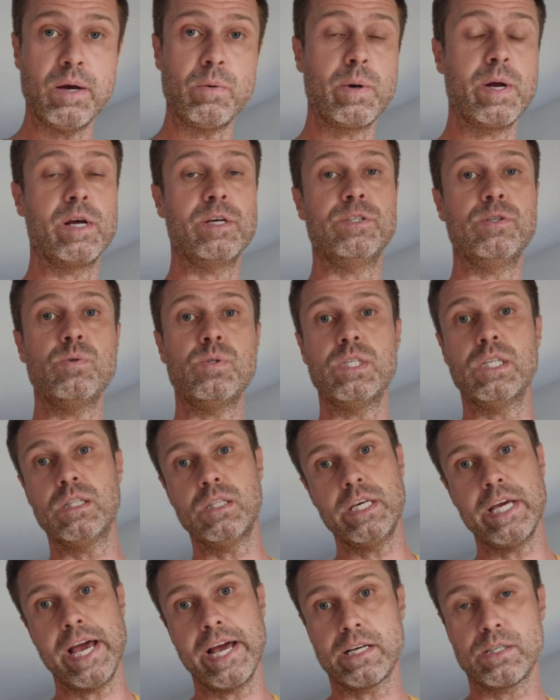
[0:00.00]
We are using
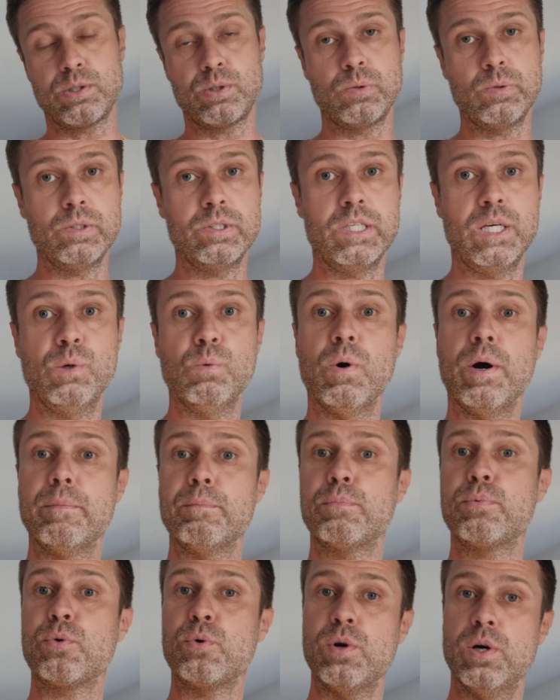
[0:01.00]
the XTool
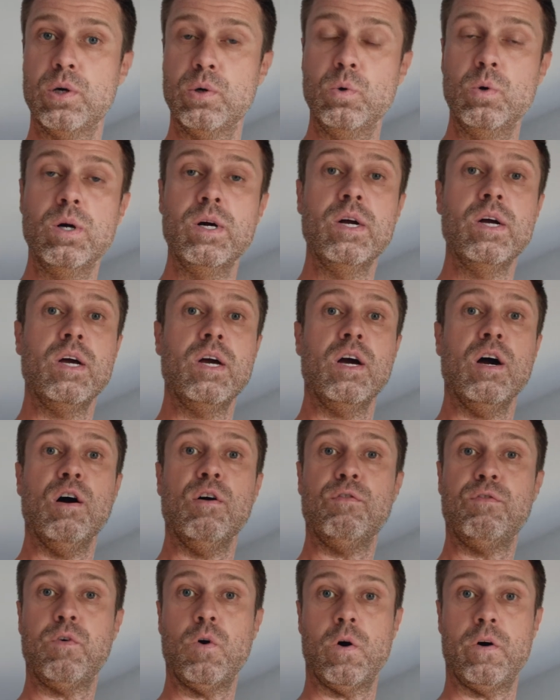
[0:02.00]
D1 Pro
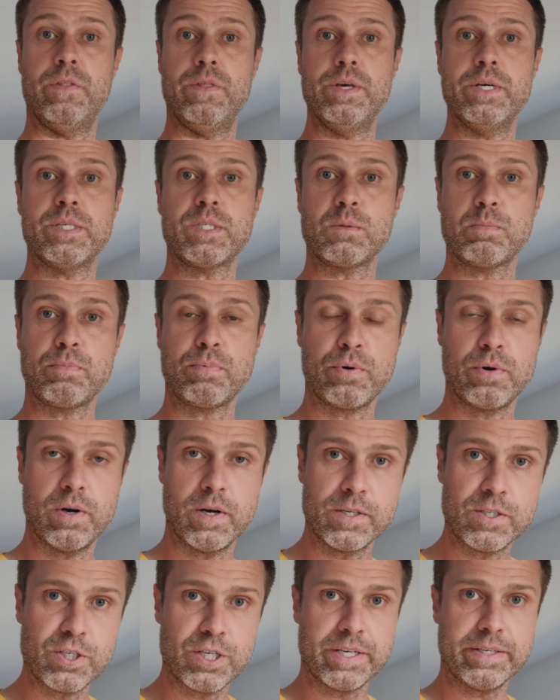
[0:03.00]
for this
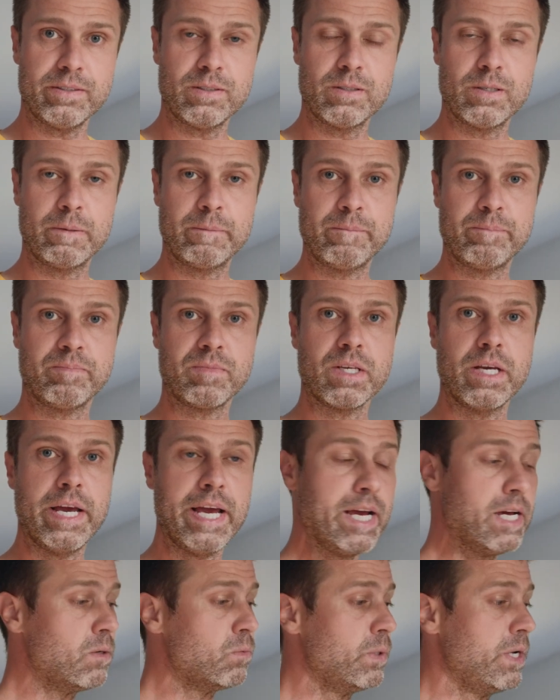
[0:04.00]
project,
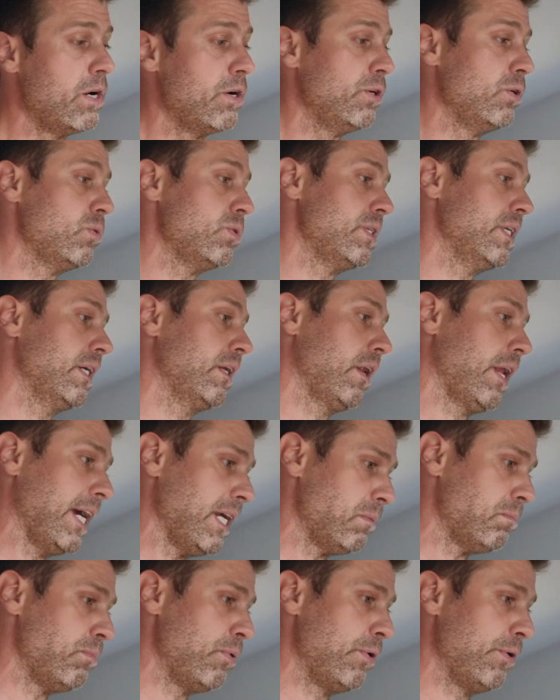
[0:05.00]
and we are using
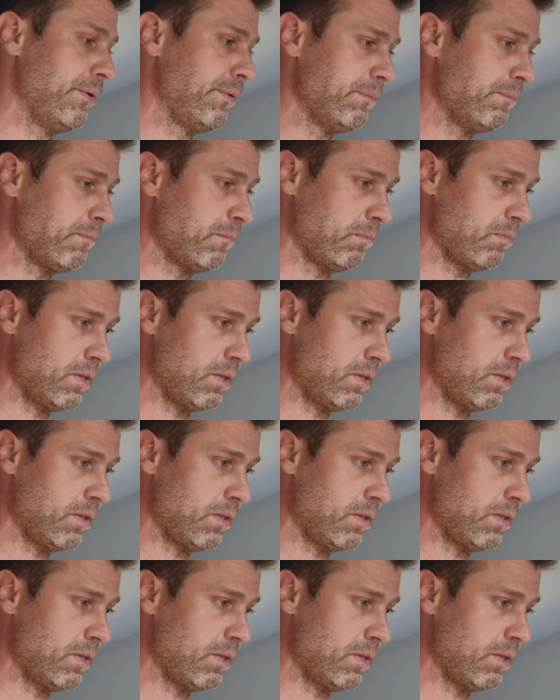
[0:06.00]
Lightburn